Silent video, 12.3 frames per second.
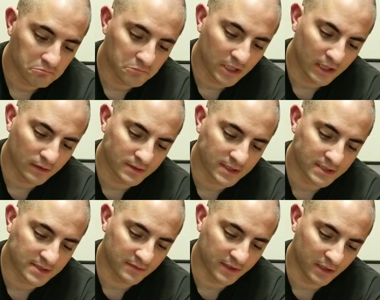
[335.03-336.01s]
That looks like
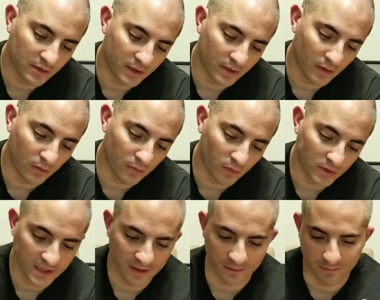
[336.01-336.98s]
it's a video. Oh,
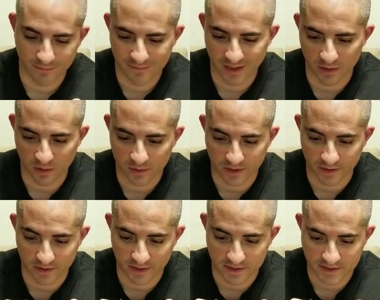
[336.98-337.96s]
it's not. I don't know what the
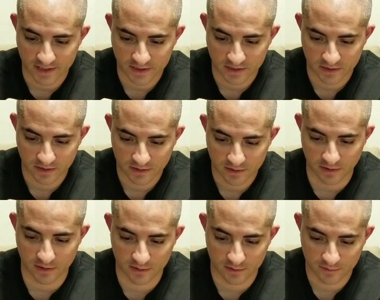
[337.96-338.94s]
hell that is actually.
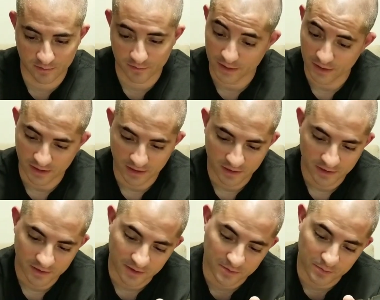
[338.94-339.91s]

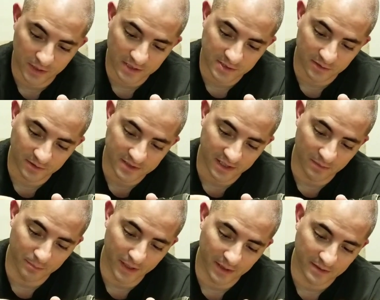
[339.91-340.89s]
The picture looks like a
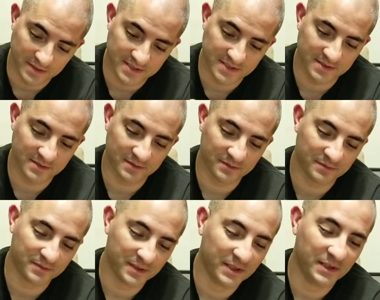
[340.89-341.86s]
mouse,
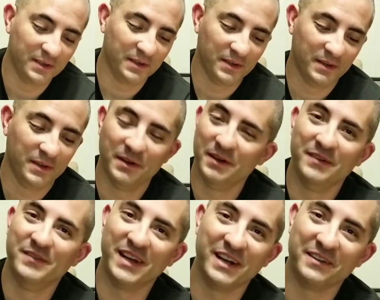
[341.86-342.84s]

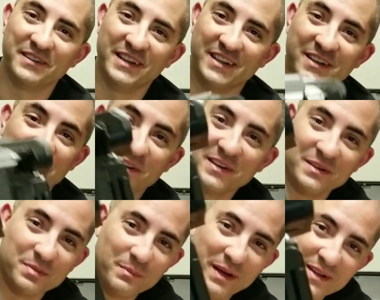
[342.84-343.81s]
but I don't think you hook up
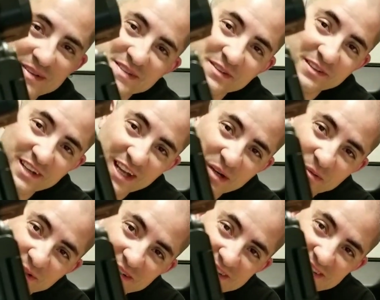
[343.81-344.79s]
a mouse to a
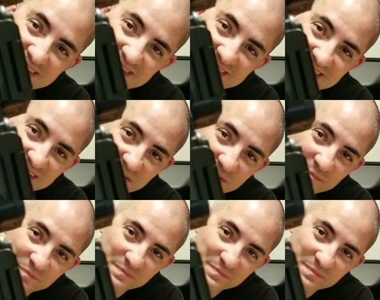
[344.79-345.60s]
camera, so